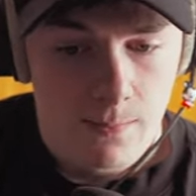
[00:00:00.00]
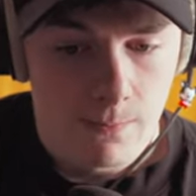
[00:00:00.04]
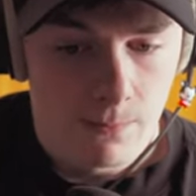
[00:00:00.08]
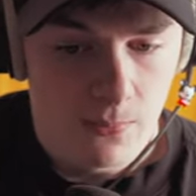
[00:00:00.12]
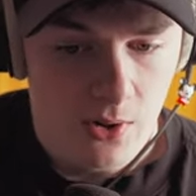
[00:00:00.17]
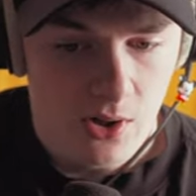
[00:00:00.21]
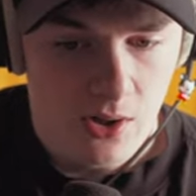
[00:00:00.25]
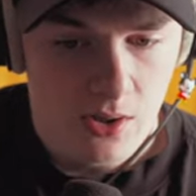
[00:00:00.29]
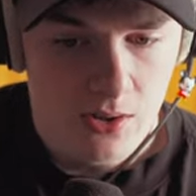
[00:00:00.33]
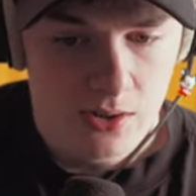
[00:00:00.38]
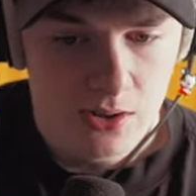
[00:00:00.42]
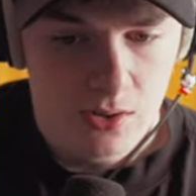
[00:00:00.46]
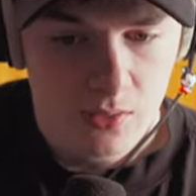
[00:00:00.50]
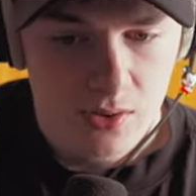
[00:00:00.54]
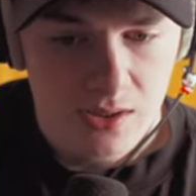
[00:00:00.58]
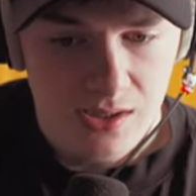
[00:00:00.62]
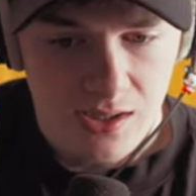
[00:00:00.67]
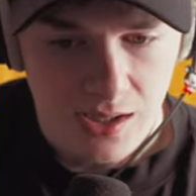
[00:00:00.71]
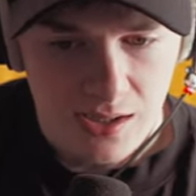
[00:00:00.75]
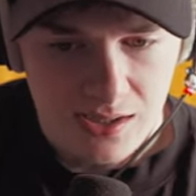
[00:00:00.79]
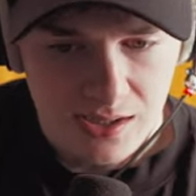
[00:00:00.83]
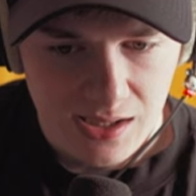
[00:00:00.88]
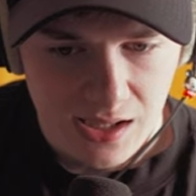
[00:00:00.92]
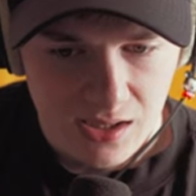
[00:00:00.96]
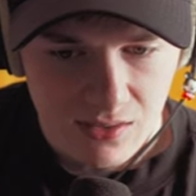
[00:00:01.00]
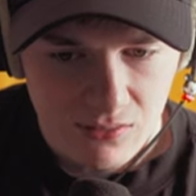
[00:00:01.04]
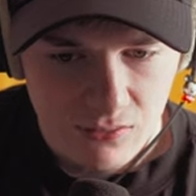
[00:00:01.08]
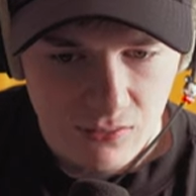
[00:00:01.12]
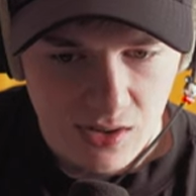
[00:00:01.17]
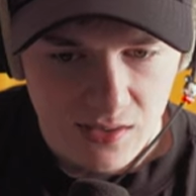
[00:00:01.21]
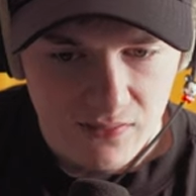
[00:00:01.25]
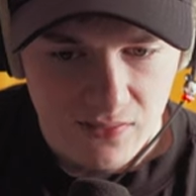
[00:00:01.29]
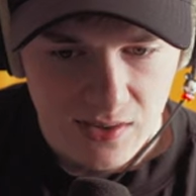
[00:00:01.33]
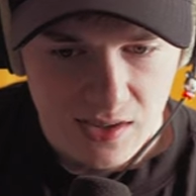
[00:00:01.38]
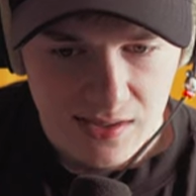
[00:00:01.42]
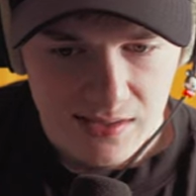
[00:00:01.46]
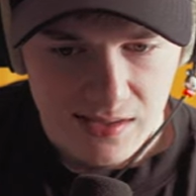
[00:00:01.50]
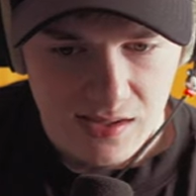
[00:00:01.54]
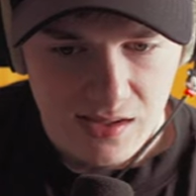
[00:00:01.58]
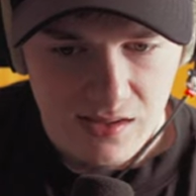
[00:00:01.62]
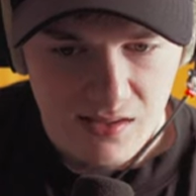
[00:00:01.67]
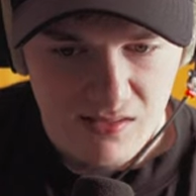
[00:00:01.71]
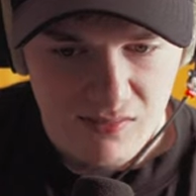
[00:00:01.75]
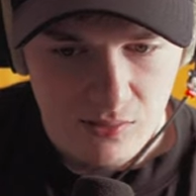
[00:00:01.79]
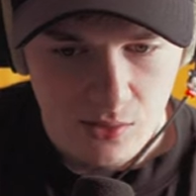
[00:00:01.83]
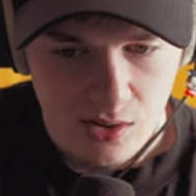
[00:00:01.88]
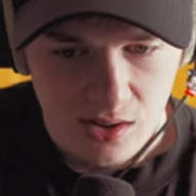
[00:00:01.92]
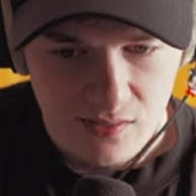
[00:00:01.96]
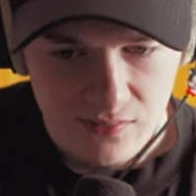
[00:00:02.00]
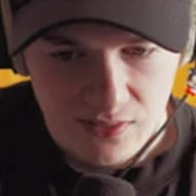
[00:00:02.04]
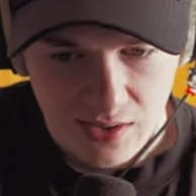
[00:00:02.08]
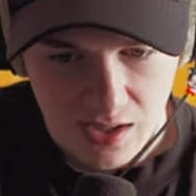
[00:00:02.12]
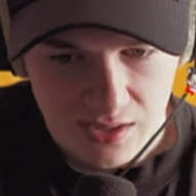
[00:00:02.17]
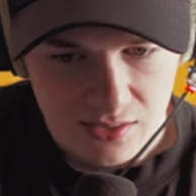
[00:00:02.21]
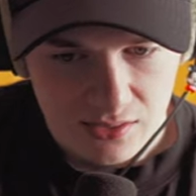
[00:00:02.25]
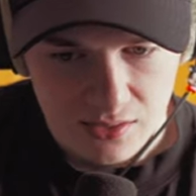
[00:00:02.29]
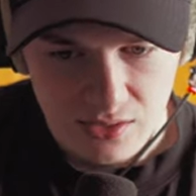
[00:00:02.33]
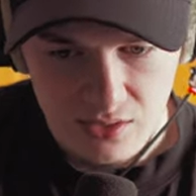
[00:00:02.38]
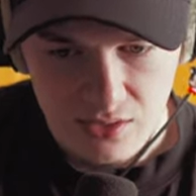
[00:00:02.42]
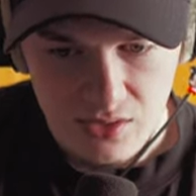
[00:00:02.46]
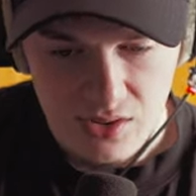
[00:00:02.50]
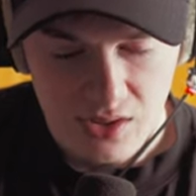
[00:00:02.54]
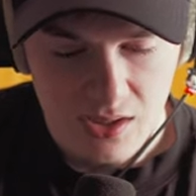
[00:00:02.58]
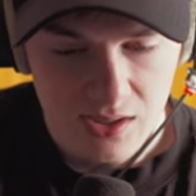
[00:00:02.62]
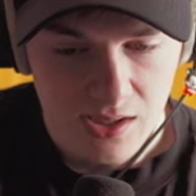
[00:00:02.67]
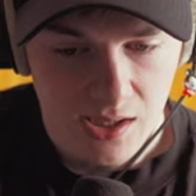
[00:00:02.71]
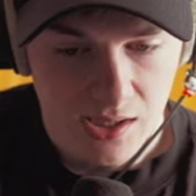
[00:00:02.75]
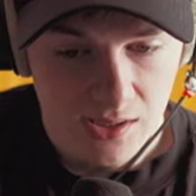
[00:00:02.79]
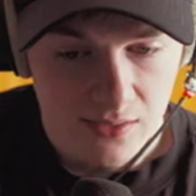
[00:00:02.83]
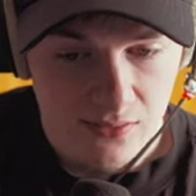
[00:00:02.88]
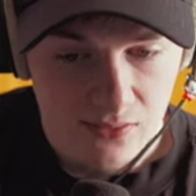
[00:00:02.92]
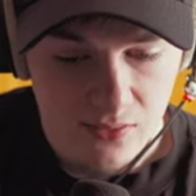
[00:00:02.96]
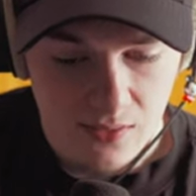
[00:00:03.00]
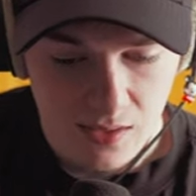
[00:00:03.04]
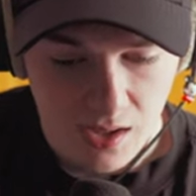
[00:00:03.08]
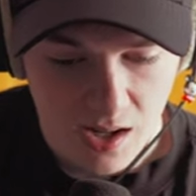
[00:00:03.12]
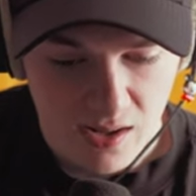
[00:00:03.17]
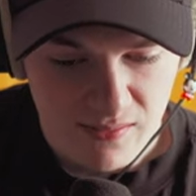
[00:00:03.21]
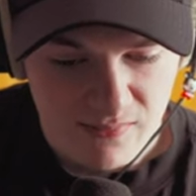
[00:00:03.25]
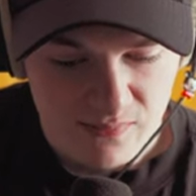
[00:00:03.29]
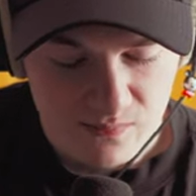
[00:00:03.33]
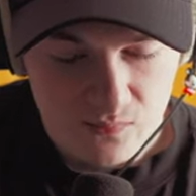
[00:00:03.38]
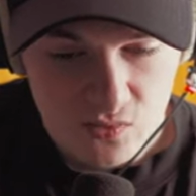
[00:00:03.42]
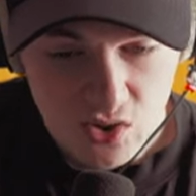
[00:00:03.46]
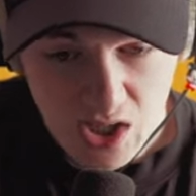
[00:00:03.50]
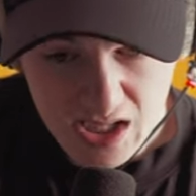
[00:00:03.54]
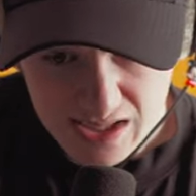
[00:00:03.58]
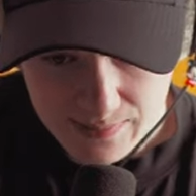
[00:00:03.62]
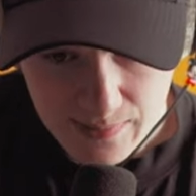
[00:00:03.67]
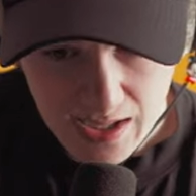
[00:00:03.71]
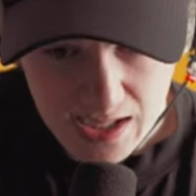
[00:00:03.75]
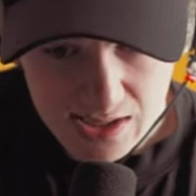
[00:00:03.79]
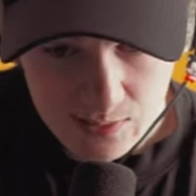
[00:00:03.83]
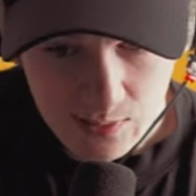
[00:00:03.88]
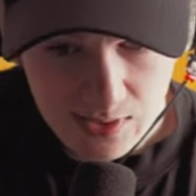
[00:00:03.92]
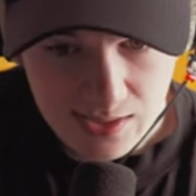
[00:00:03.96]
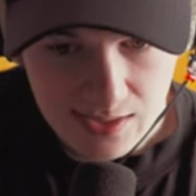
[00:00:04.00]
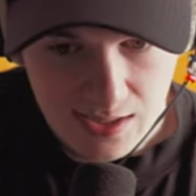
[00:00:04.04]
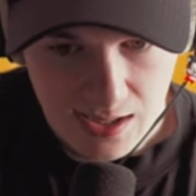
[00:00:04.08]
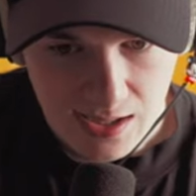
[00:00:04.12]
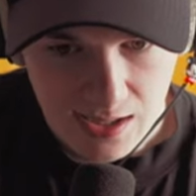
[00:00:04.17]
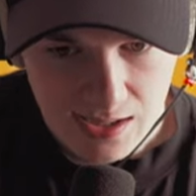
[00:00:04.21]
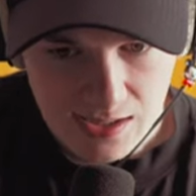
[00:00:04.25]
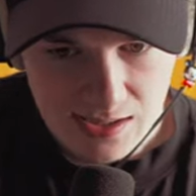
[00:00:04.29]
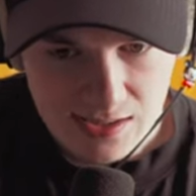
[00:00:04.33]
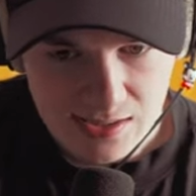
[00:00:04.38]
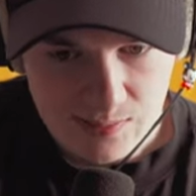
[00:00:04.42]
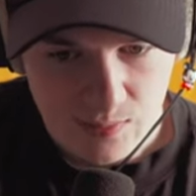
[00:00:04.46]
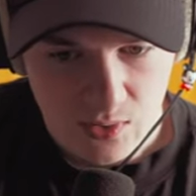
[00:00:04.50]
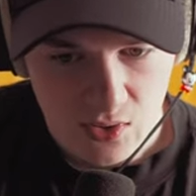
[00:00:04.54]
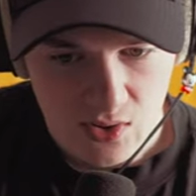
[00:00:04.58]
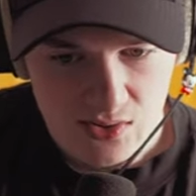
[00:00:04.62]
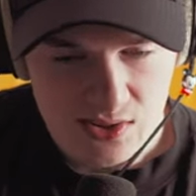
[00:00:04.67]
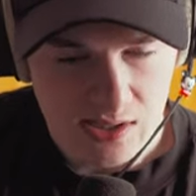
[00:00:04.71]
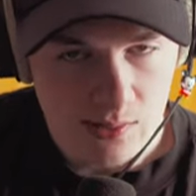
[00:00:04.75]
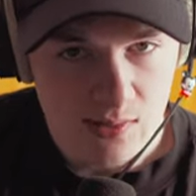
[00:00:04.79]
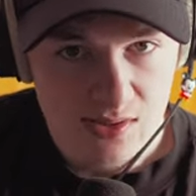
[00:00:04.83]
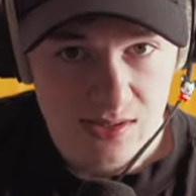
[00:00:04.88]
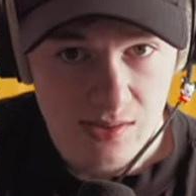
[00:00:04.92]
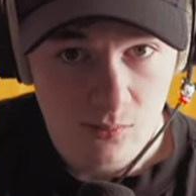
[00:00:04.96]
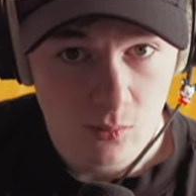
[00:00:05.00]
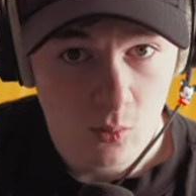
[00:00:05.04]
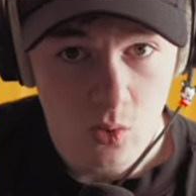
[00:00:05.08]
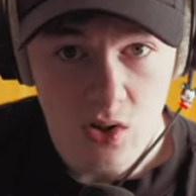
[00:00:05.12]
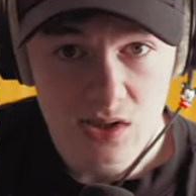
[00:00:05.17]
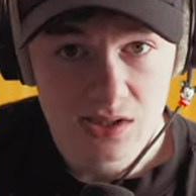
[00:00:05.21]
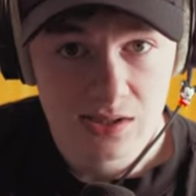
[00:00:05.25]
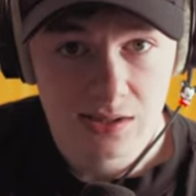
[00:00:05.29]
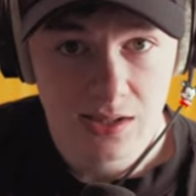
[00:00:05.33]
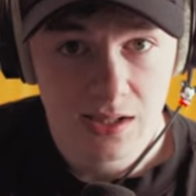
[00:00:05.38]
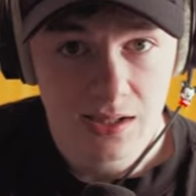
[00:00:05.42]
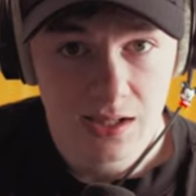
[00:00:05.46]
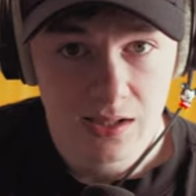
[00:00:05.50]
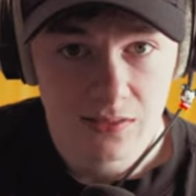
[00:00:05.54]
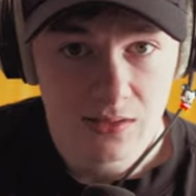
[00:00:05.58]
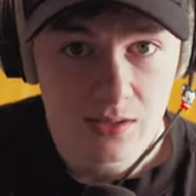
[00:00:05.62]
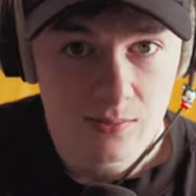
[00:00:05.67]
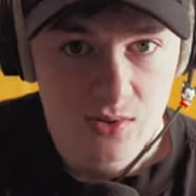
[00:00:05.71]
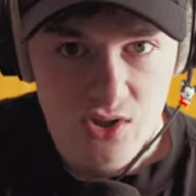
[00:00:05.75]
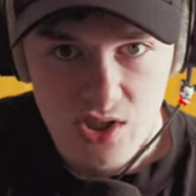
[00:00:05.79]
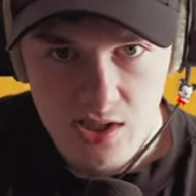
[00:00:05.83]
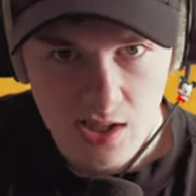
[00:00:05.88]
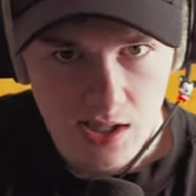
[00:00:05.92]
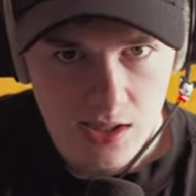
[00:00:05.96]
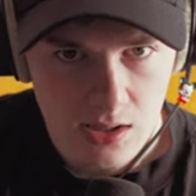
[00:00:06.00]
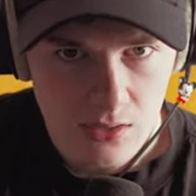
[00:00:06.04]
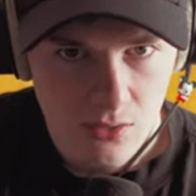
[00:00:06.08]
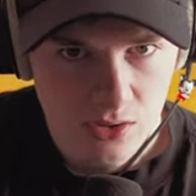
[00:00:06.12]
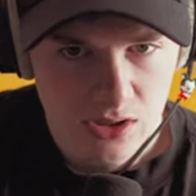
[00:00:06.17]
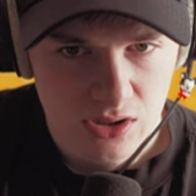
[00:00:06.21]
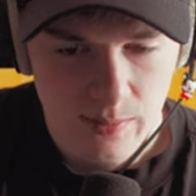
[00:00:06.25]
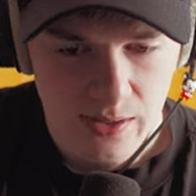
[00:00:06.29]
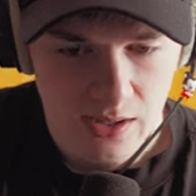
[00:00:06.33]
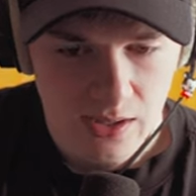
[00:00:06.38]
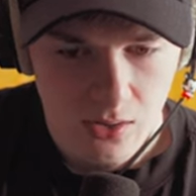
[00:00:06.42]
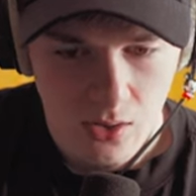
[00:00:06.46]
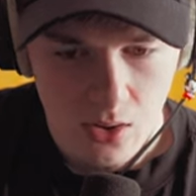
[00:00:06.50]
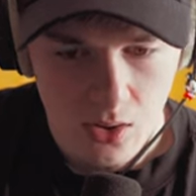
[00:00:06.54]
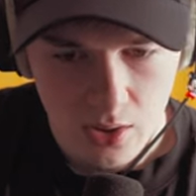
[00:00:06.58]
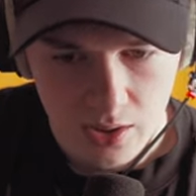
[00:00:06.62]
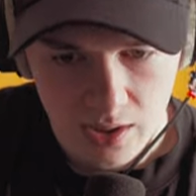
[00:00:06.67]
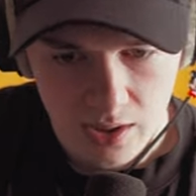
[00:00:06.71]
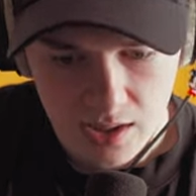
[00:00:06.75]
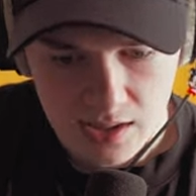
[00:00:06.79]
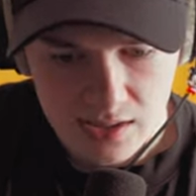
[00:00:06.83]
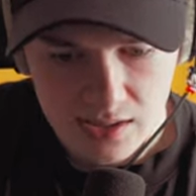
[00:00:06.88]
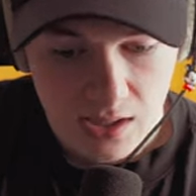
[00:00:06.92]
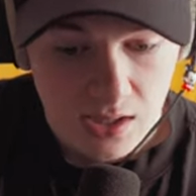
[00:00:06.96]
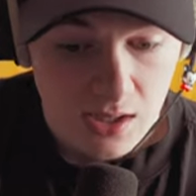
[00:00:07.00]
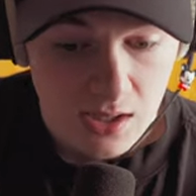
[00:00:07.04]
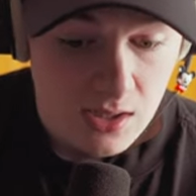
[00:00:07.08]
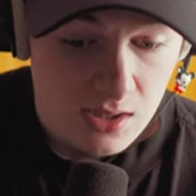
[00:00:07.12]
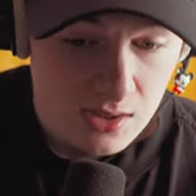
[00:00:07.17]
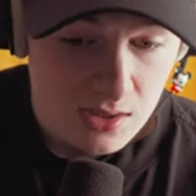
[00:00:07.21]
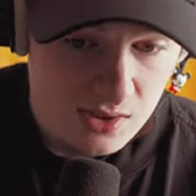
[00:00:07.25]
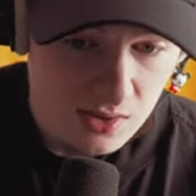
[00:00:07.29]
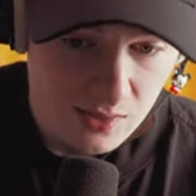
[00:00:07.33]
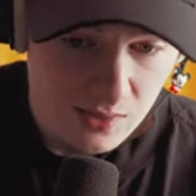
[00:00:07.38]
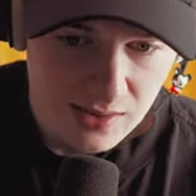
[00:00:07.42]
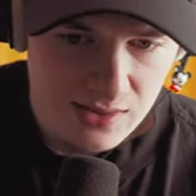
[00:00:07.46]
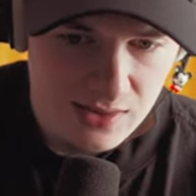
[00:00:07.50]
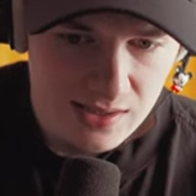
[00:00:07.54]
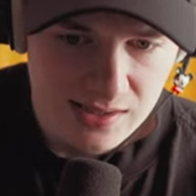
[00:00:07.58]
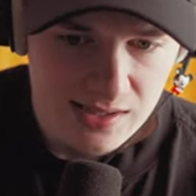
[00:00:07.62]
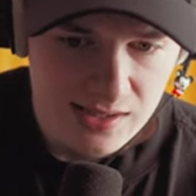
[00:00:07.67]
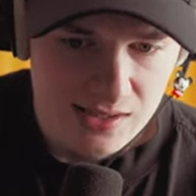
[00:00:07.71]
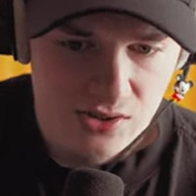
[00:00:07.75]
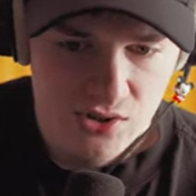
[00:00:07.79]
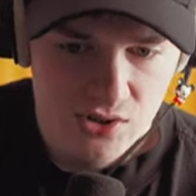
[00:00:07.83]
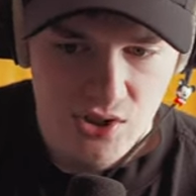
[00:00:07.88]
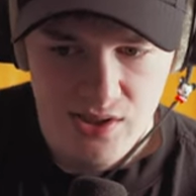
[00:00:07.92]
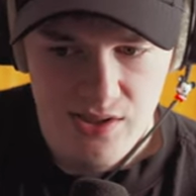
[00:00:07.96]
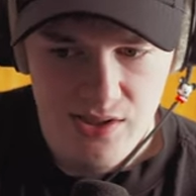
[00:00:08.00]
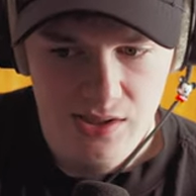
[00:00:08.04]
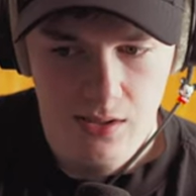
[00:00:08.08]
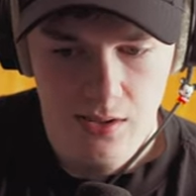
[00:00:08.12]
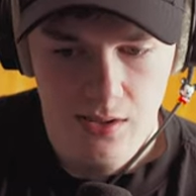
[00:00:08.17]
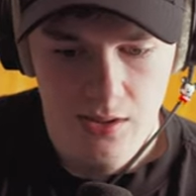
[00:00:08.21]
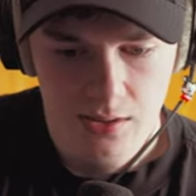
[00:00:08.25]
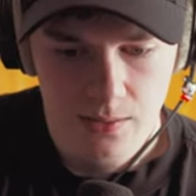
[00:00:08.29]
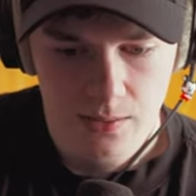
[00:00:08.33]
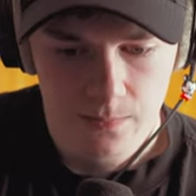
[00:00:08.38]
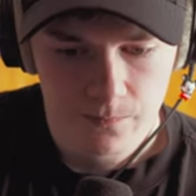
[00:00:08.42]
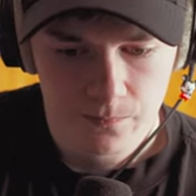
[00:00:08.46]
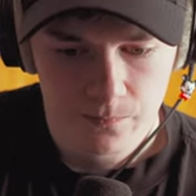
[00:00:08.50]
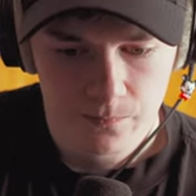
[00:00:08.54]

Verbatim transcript: But you can kind of get a rough idea of what I've done here. Like, I've just messed with the eyes because I was, wasn't liking them. She kind of looked a bit cockeyed. So this is just like